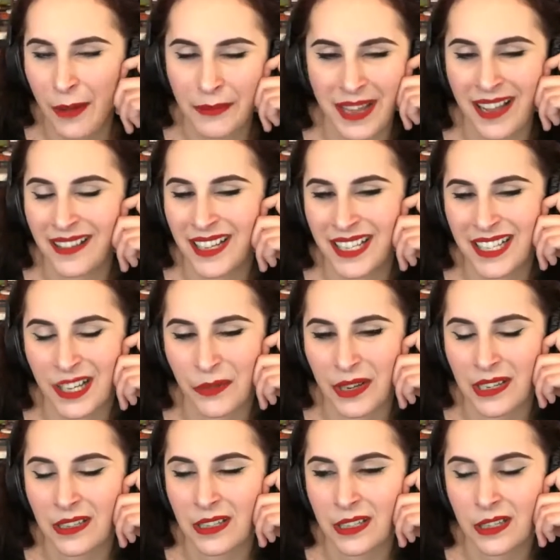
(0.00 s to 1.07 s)
I'm not like so
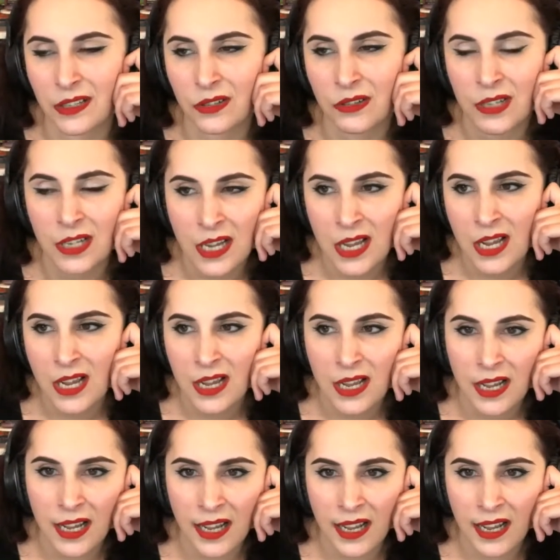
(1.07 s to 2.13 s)
into.
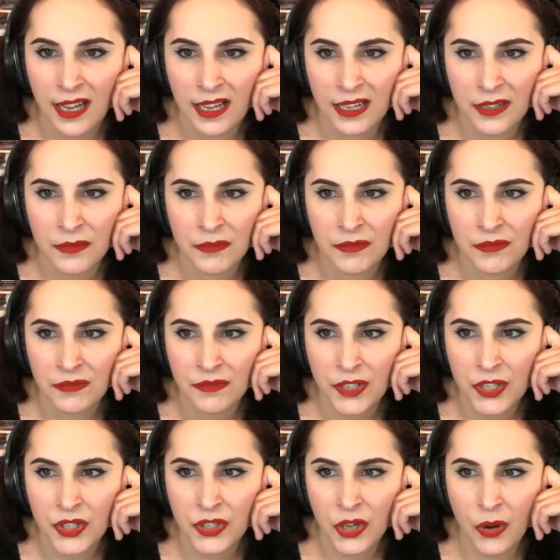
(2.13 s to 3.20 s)
There's
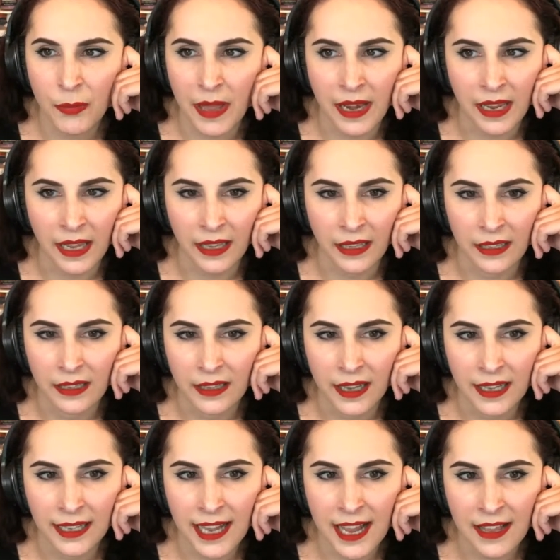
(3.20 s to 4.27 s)
so many. I
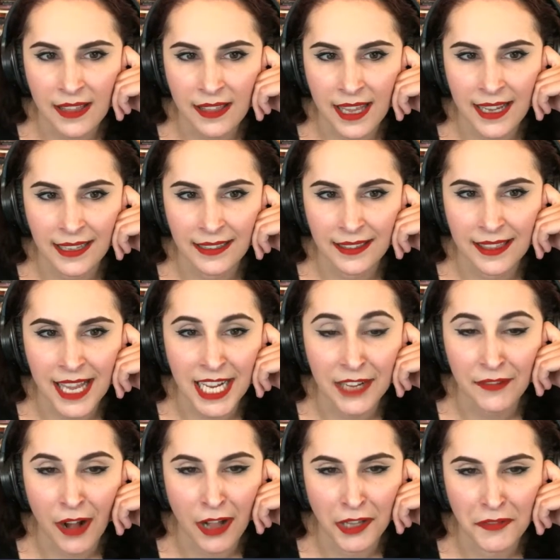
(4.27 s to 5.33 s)
can't like think of
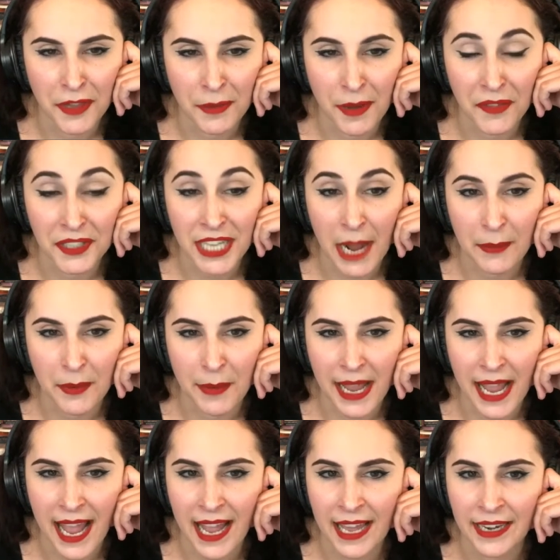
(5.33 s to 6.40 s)
all of them off the top of my
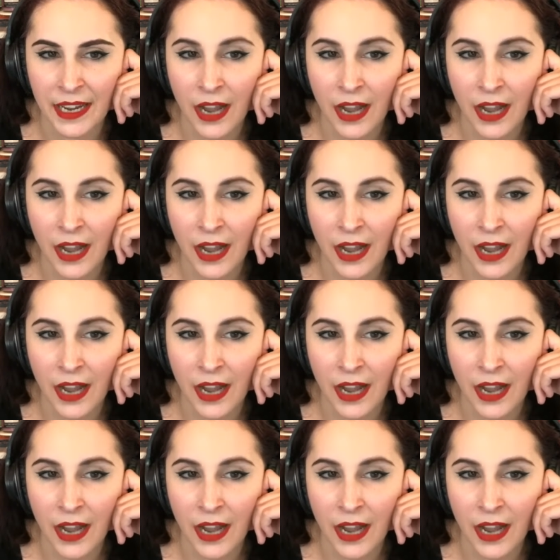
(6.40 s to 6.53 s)
head.